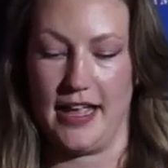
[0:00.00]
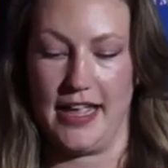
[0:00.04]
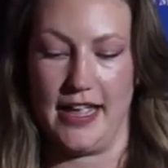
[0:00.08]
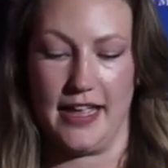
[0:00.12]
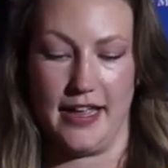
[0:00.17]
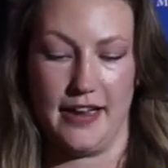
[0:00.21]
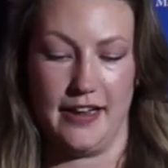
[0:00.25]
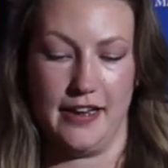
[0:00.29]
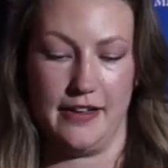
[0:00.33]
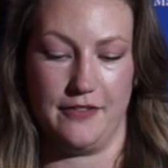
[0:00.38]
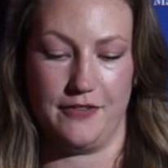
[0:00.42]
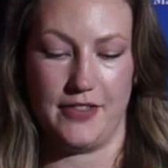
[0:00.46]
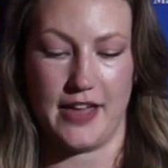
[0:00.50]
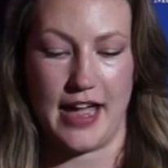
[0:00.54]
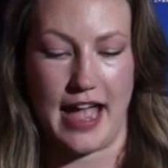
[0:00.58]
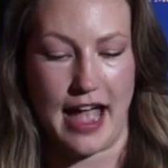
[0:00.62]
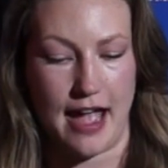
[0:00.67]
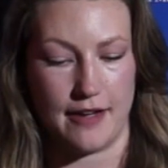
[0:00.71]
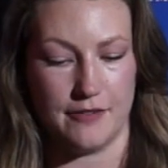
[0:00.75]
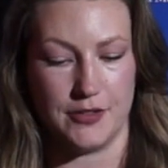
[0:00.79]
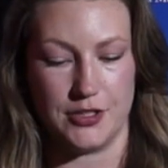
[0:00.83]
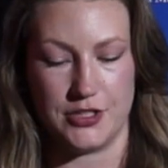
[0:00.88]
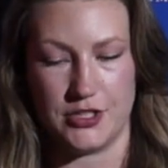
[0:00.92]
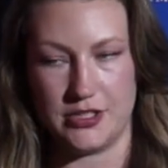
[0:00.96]
And if the
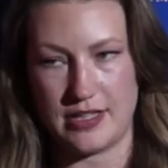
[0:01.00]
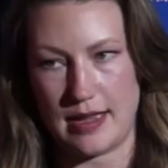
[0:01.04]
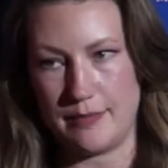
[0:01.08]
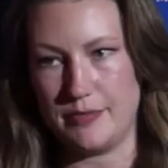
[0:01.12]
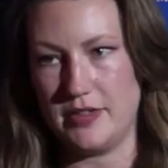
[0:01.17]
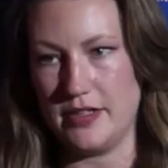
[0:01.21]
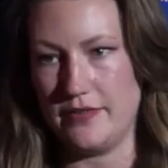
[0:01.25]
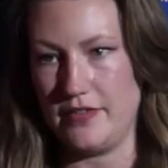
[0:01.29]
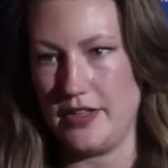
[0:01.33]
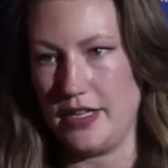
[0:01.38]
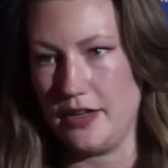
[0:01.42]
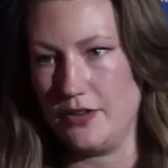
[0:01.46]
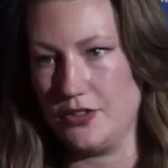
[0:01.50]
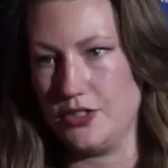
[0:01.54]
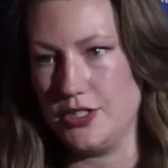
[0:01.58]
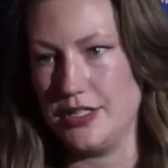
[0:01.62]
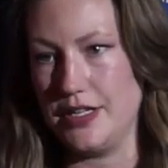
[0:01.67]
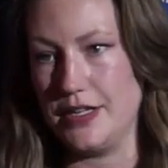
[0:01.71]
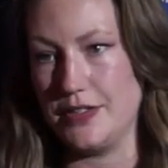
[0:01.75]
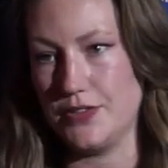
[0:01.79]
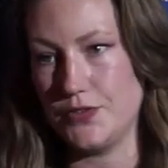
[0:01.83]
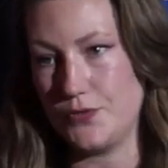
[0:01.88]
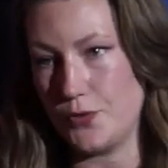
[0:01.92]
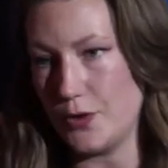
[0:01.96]
average depth of the ocean
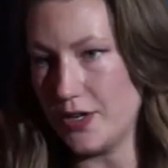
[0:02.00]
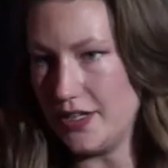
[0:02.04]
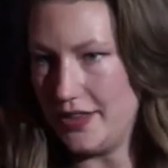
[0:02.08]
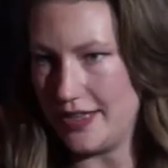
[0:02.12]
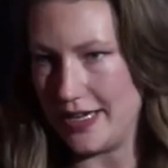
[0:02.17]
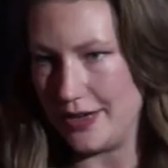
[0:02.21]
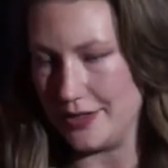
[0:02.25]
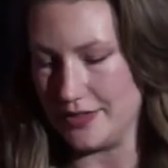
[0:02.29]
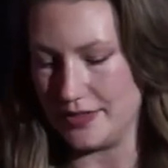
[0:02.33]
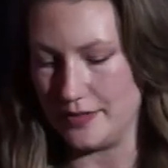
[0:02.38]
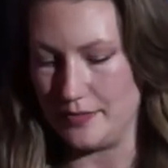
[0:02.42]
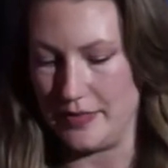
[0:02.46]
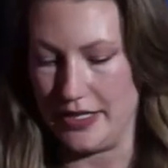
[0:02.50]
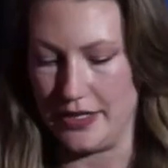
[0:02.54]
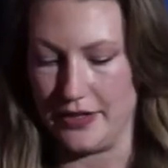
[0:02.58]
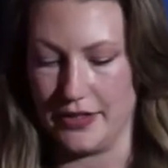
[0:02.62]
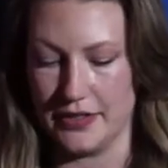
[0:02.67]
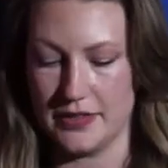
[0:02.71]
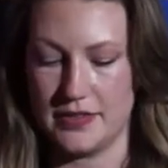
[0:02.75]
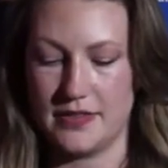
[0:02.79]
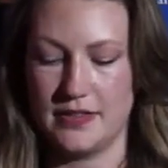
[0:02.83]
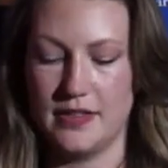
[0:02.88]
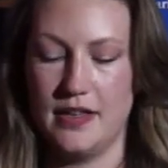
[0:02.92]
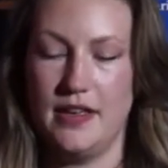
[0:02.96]
is 4,000
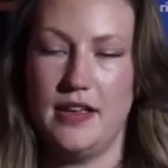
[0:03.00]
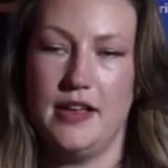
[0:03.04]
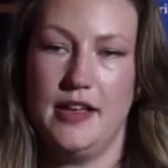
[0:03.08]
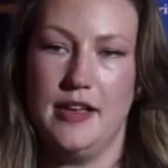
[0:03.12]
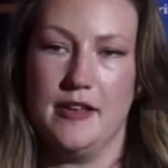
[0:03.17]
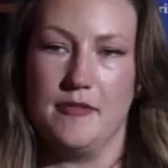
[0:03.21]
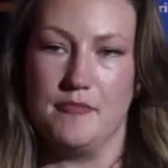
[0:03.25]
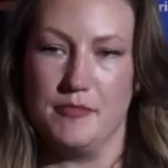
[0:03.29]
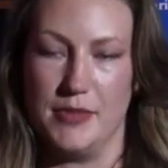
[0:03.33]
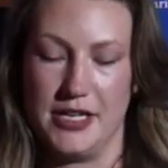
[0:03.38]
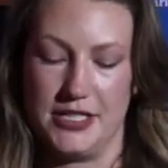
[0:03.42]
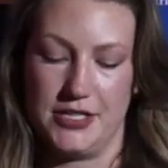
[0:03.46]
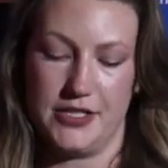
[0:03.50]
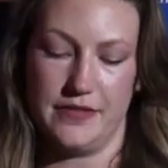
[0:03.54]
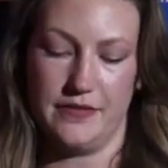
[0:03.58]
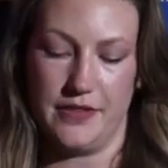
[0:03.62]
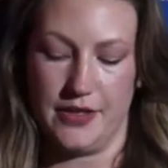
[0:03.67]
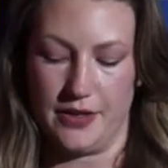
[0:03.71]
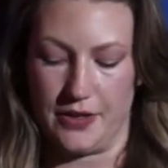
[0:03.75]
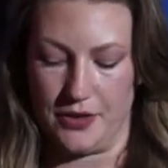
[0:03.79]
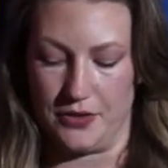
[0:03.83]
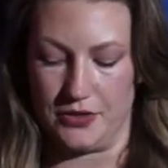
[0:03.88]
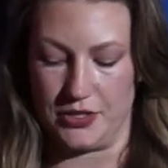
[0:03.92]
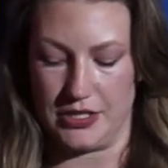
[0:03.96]
meters, much of
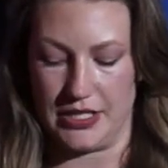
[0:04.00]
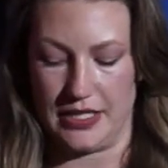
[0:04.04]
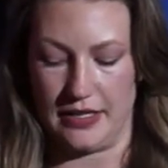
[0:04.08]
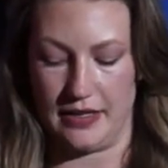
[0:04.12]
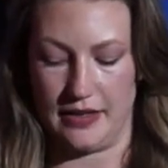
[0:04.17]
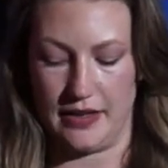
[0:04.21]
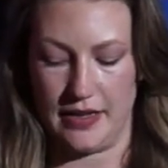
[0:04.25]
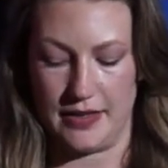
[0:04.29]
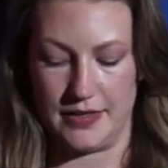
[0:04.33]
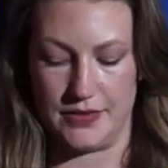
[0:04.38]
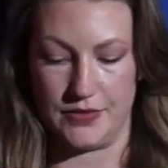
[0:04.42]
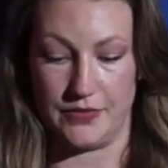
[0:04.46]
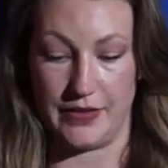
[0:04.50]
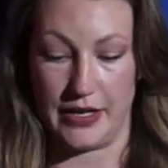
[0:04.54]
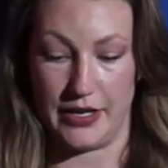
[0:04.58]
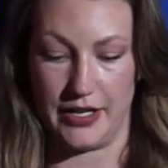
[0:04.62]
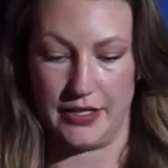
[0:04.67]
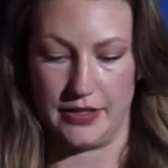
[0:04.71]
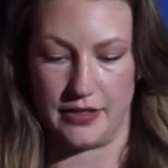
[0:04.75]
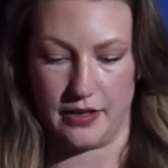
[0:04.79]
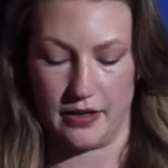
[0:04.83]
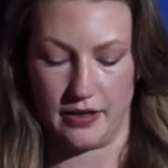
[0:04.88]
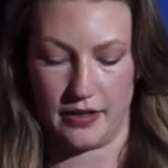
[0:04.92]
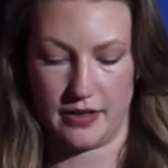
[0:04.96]
the ocean is
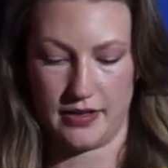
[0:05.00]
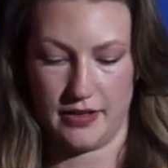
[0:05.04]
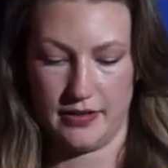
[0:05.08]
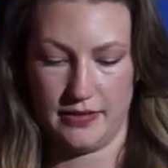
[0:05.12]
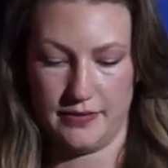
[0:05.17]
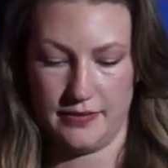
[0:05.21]
very dark